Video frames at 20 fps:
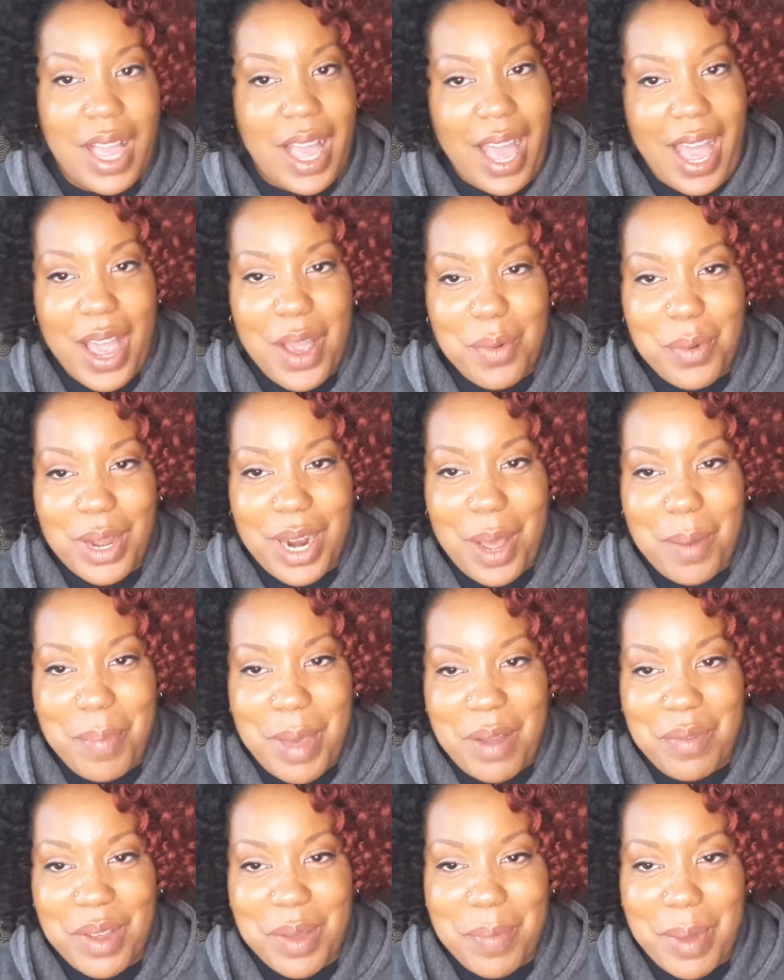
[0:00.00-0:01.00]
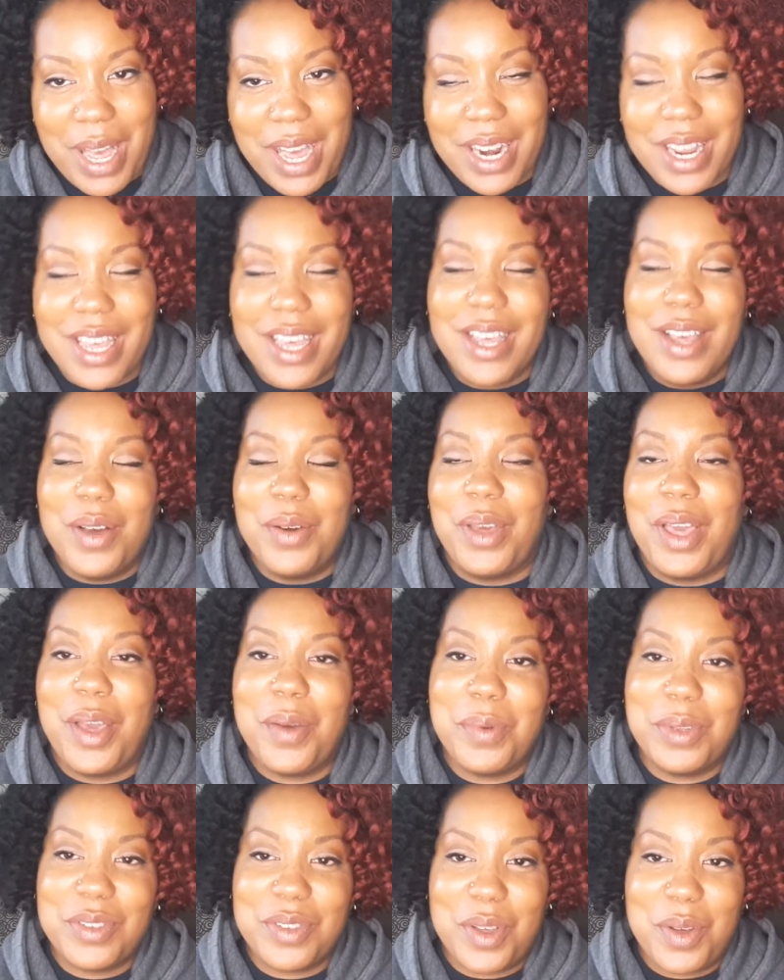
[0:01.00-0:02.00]
Hey, what up, everybody? Okay,
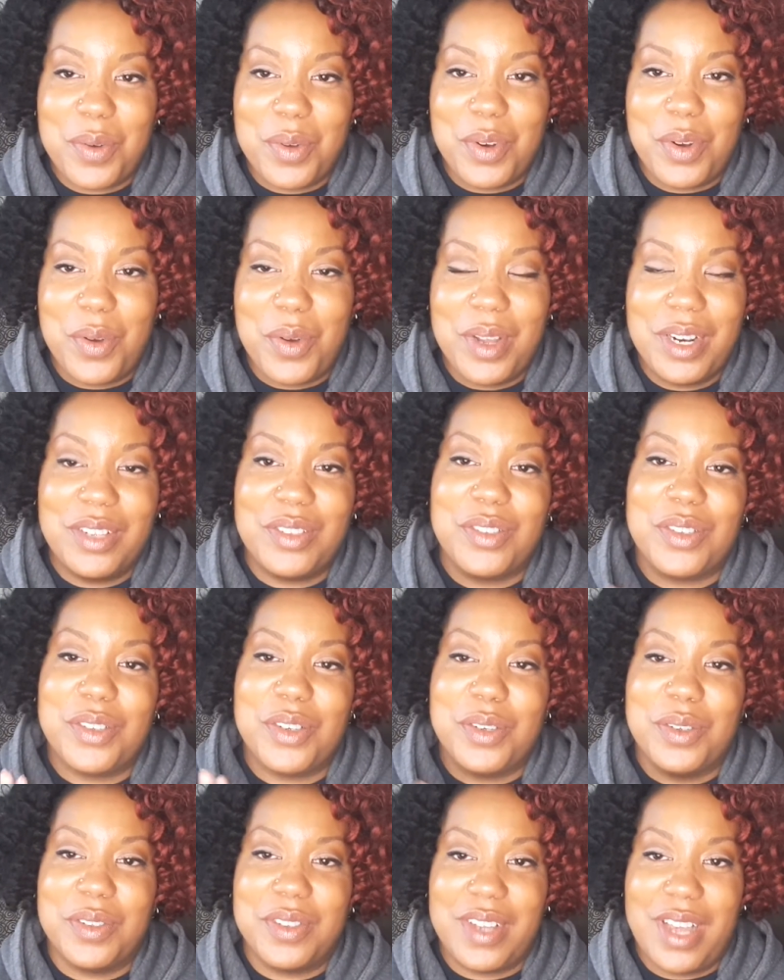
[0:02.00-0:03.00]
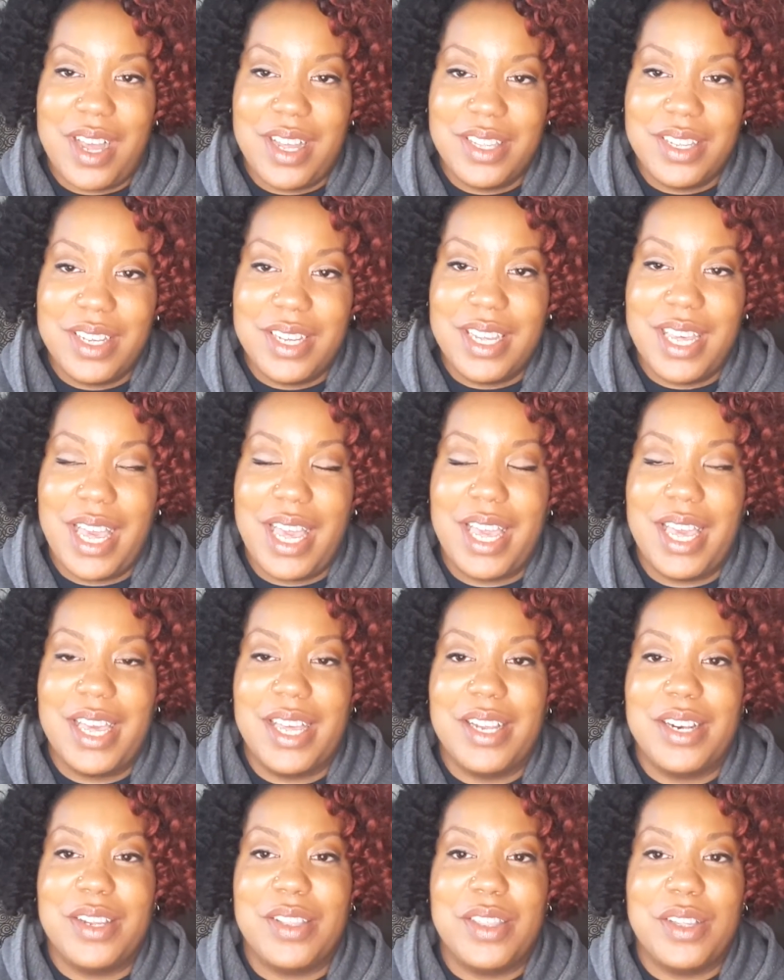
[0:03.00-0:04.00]
what's going on? It's your girl Tanya,
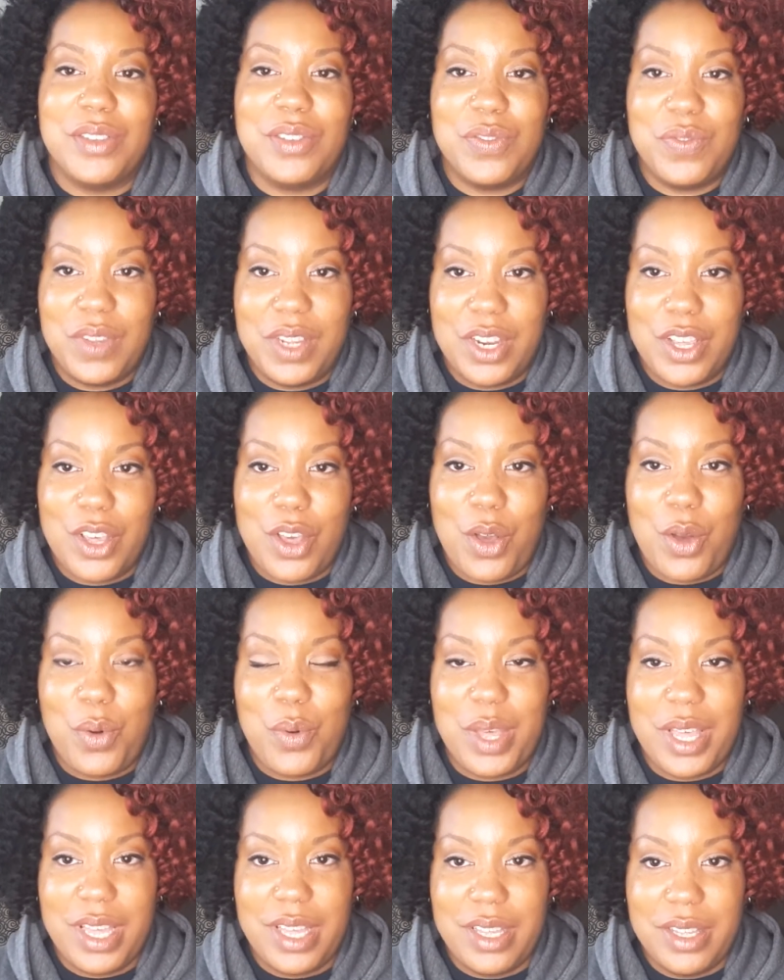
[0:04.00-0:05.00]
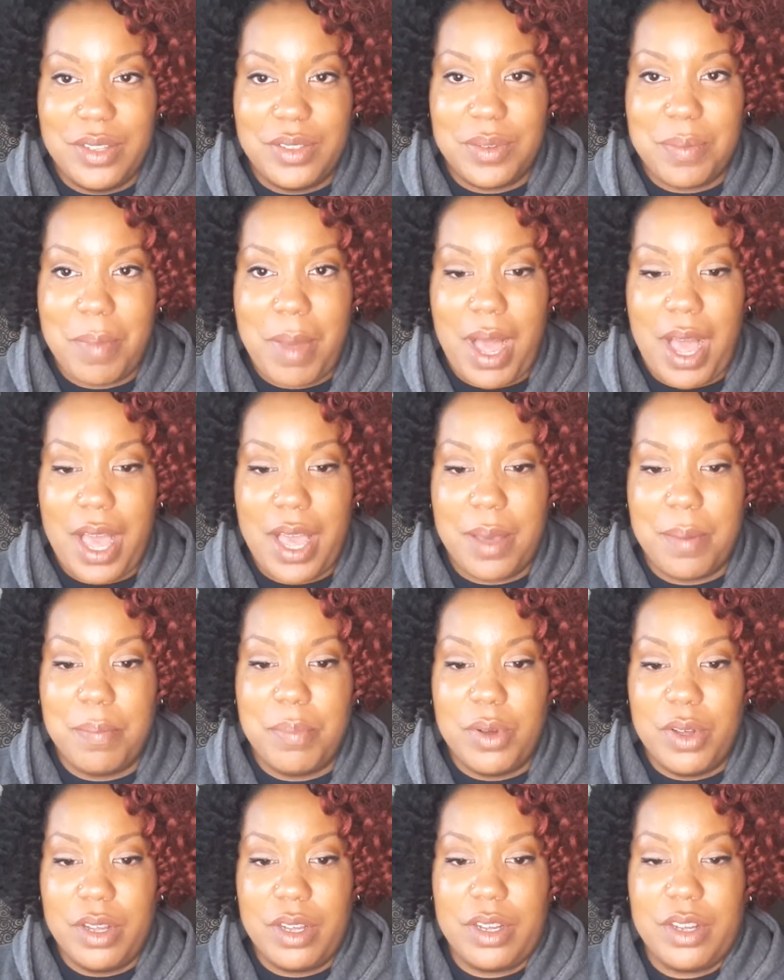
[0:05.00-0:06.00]
and this video is my
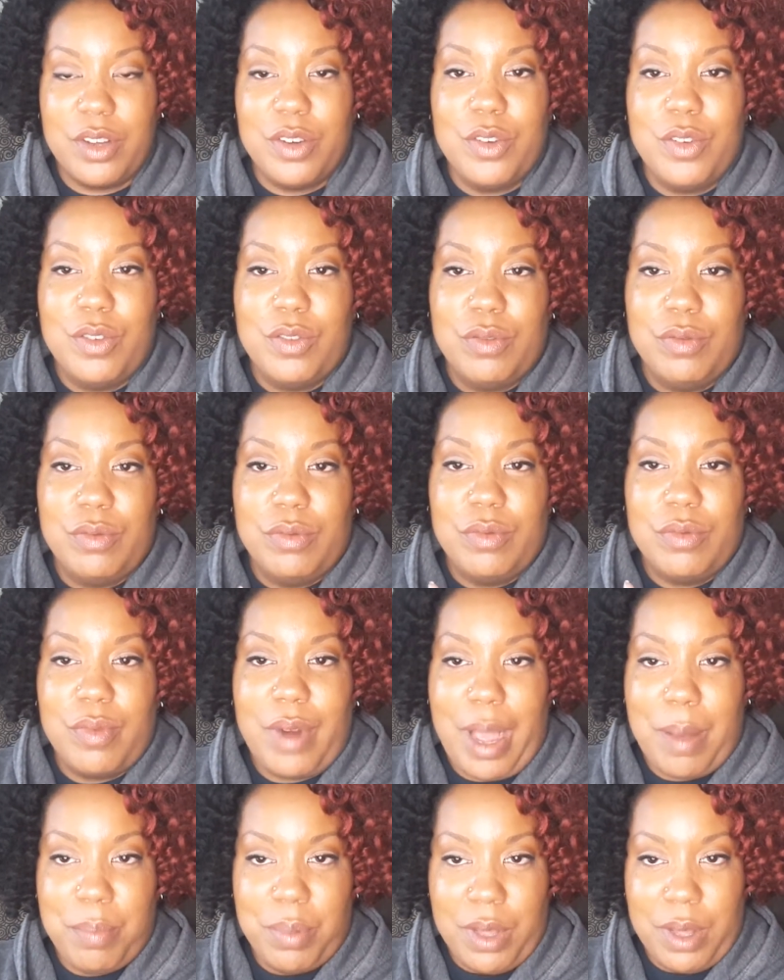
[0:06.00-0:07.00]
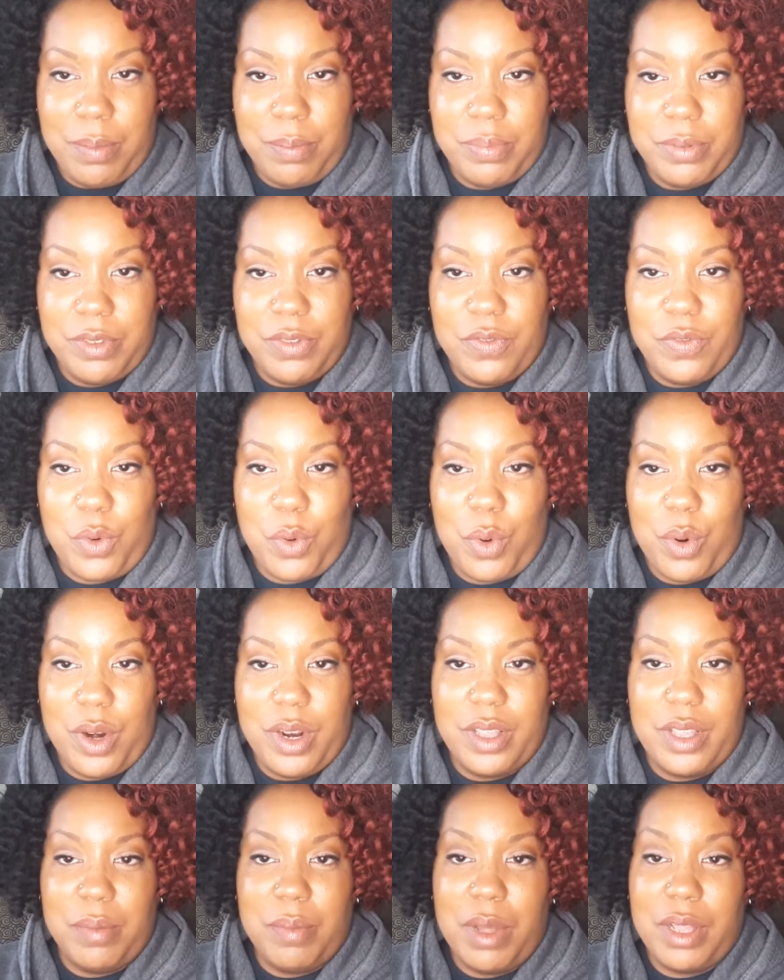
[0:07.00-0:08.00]
book wrap up for
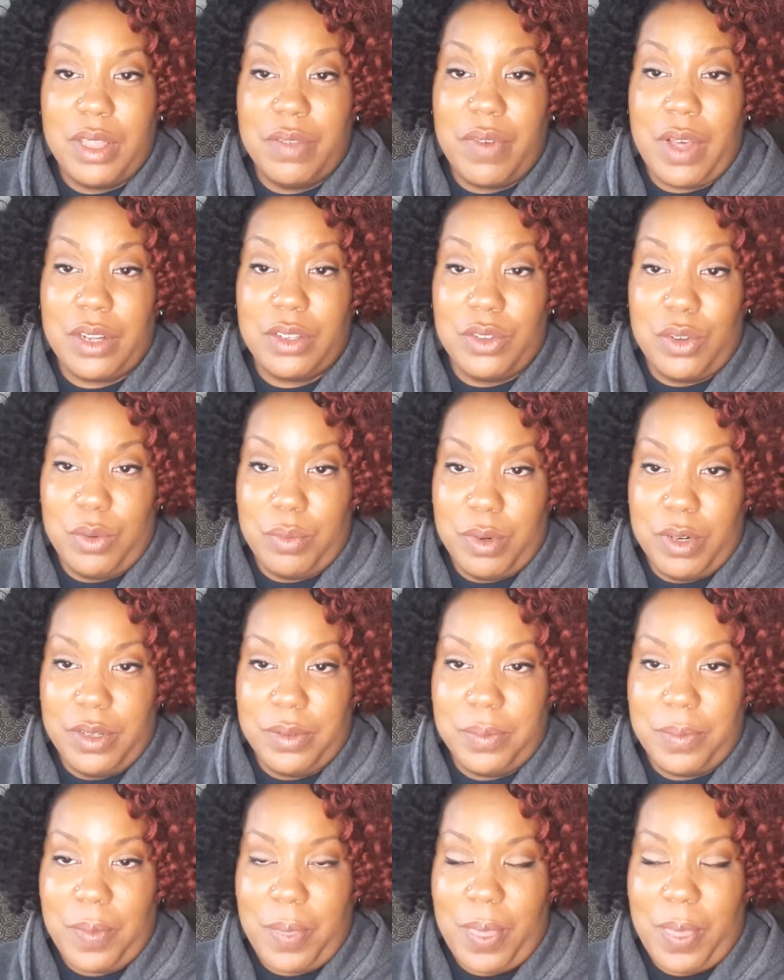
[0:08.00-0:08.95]
the month of October.